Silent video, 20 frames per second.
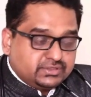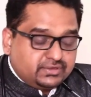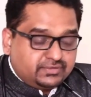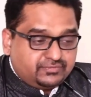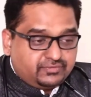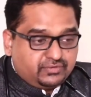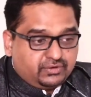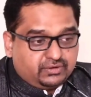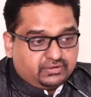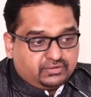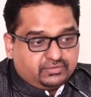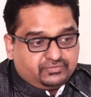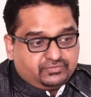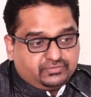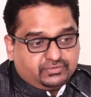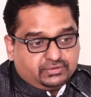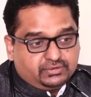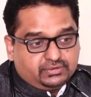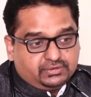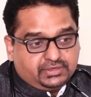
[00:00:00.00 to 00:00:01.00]
of
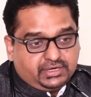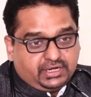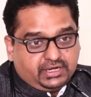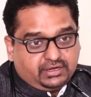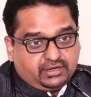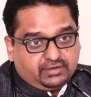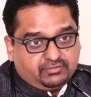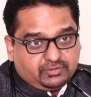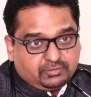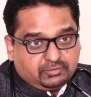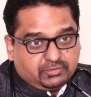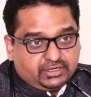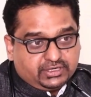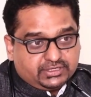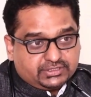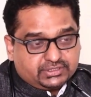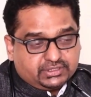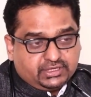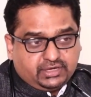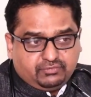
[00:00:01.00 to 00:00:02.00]
atrial
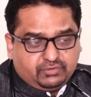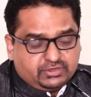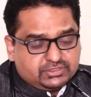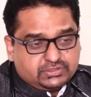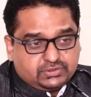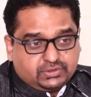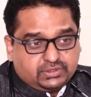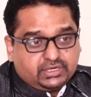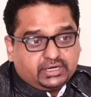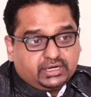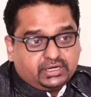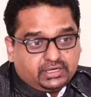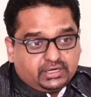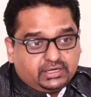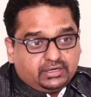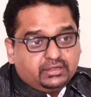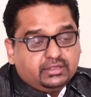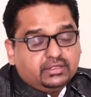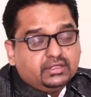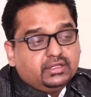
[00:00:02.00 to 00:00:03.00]
fibrillation. And once you correct
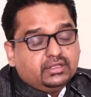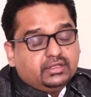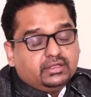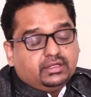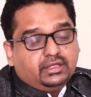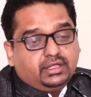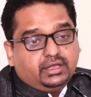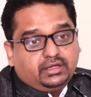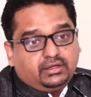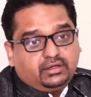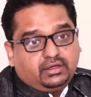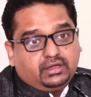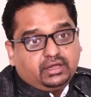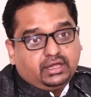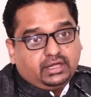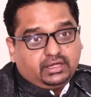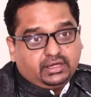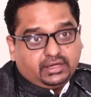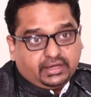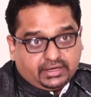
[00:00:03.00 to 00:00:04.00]
it,
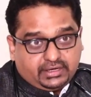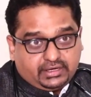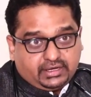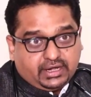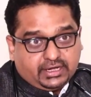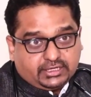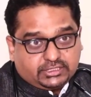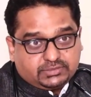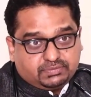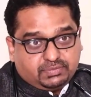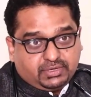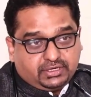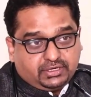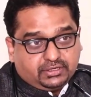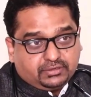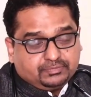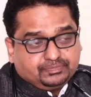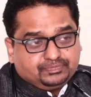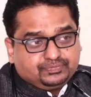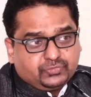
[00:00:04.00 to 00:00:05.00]
it gets
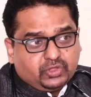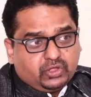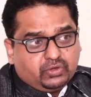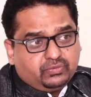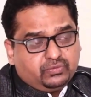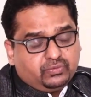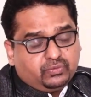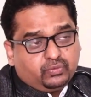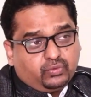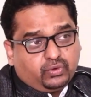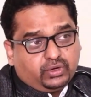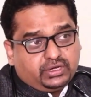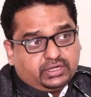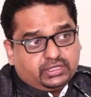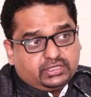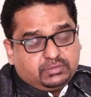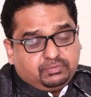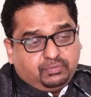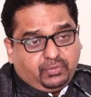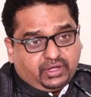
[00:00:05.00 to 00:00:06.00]
better. Now, what are
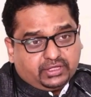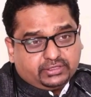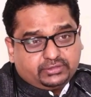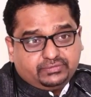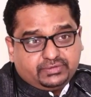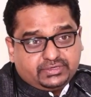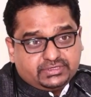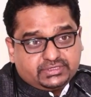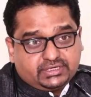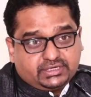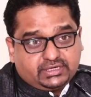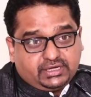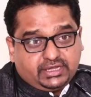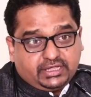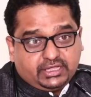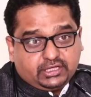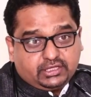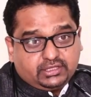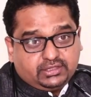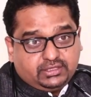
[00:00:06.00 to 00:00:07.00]
the pathways that
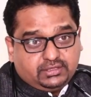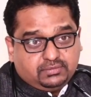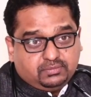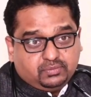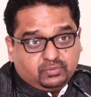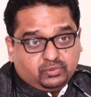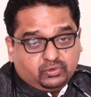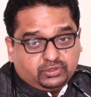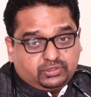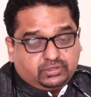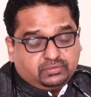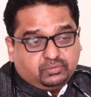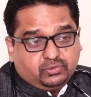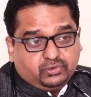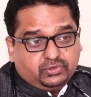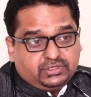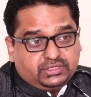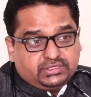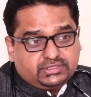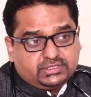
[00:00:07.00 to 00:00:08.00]
link
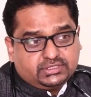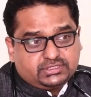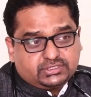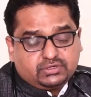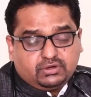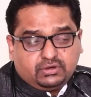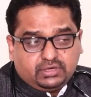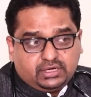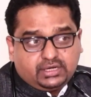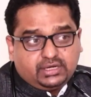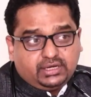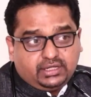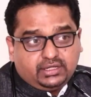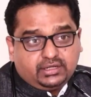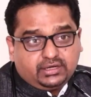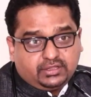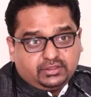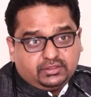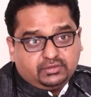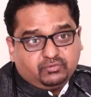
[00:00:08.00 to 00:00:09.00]
both these? It's not
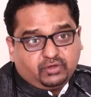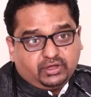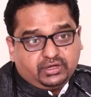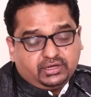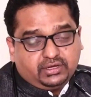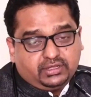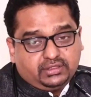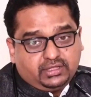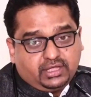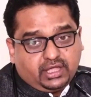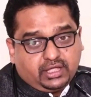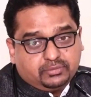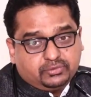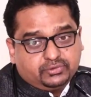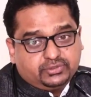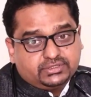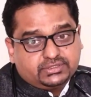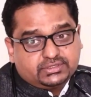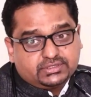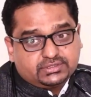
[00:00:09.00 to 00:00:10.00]
clear, and the
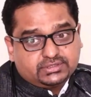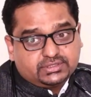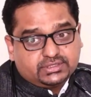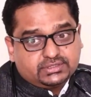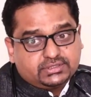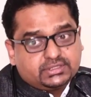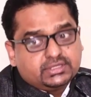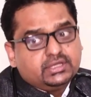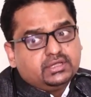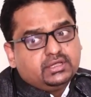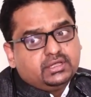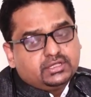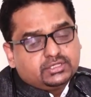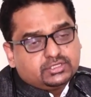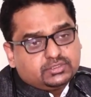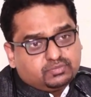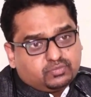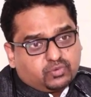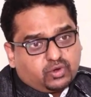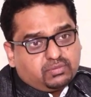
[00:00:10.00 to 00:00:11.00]
hypothesis is
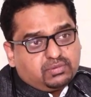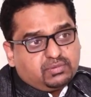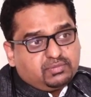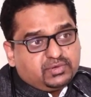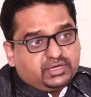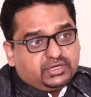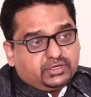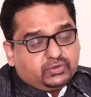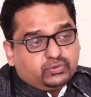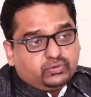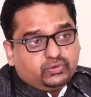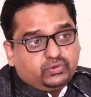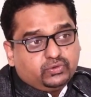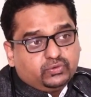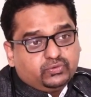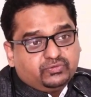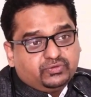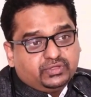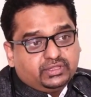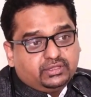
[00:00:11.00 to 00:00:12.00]
it's probably to do
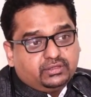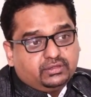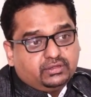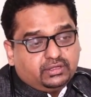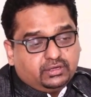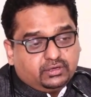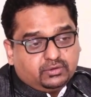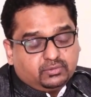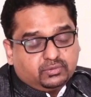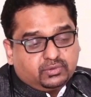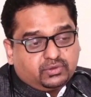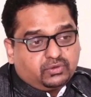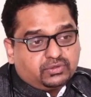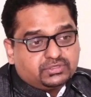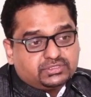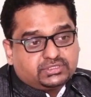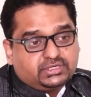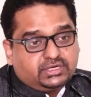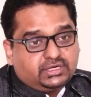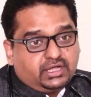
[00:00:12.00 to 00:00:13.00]
with
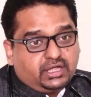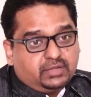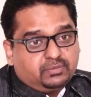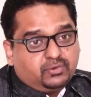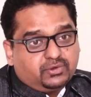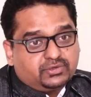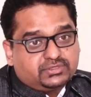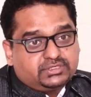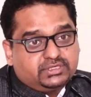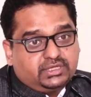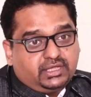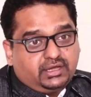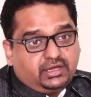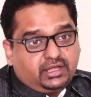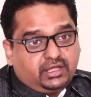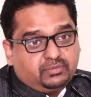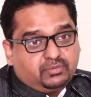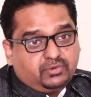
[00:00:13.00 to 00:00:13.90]
constant hypoxia and